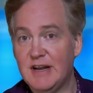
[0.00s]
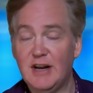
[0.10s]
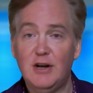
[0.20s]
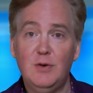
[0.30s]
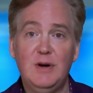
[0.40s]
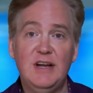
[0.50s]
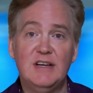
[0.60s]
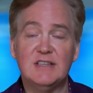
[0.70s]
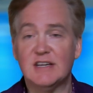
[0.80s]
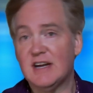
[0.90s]
An
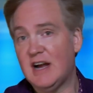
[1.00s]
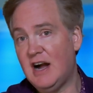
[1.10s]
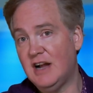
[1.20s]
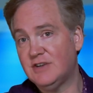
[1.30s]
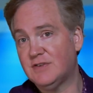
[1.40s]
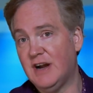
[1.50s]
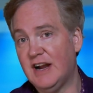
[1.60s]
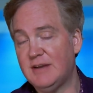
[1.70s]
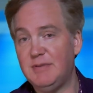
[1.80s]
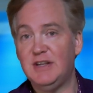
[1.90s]
annuity is a
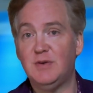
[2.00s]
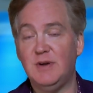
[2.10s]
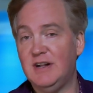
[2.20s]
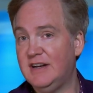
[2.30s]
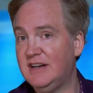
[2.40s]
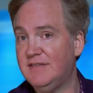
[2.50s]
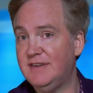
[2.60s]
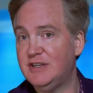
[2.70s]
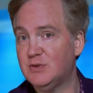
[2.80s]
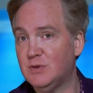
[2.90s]
contract between an
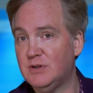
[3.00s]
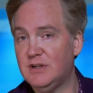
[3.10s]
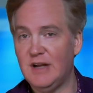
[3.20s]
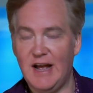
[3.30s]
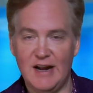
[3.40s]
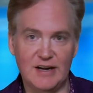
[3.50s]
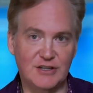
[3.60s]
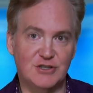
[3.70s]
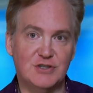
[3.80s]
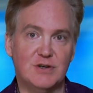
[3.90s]
individual and an
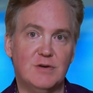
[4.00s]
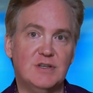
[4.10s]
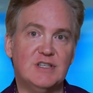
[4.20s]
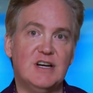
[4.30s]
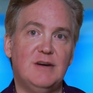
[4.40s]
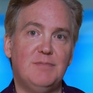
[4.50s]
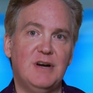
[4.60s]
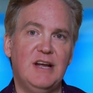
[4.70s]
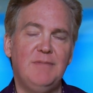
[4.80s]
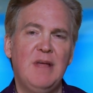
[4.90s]
insurance
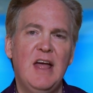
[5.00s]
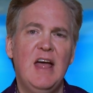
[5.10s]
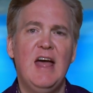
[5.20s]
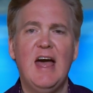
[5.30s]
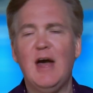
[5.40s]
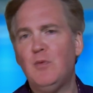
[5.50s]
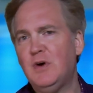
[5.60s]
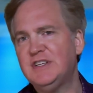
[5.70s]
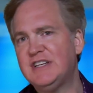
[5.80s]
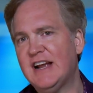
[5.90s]
company, and
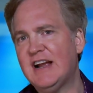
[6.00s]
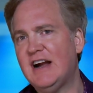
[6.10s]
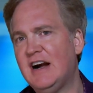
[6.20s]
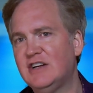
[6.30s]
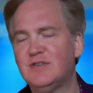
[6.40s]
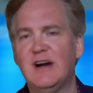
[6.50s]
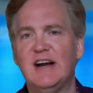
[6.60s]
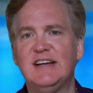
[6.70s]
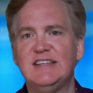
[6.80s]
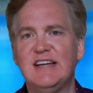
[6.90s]
once that
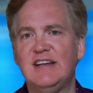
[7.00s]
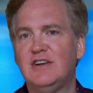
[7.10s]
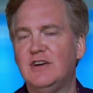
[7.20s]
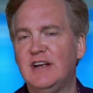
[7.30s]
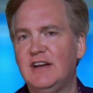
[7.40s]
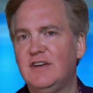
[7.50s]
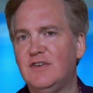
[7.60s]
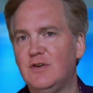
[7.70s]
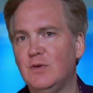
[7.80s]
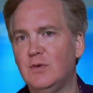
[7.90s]
contract is entered
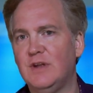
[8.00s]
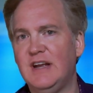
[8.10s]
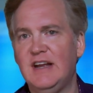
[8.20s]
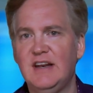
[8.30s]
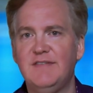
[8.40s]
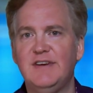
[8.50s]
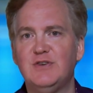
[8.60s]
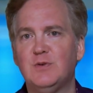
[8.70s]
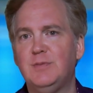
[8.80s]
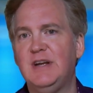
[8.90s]
into, the
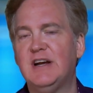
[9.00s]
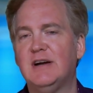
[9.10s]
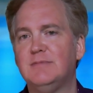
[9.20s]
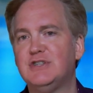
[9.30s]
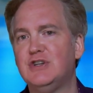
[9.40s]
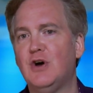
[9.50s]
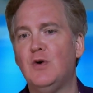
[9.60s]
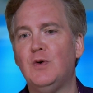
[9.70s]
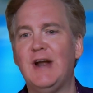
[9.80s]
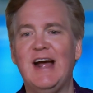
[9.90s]
individual becomes
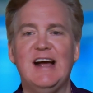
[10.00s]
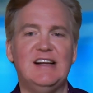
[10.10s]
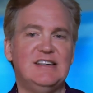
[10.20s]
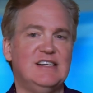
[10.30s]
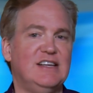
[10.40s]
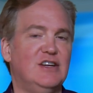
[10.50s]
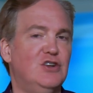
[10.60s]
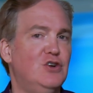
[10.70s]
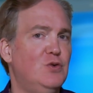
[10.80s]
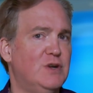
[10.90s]
known as the
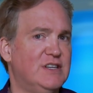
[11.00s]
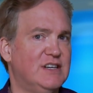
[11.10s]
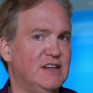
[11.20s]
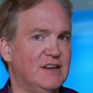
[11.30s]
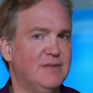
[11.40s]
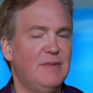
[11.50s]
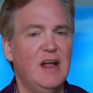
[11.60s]
annuitant.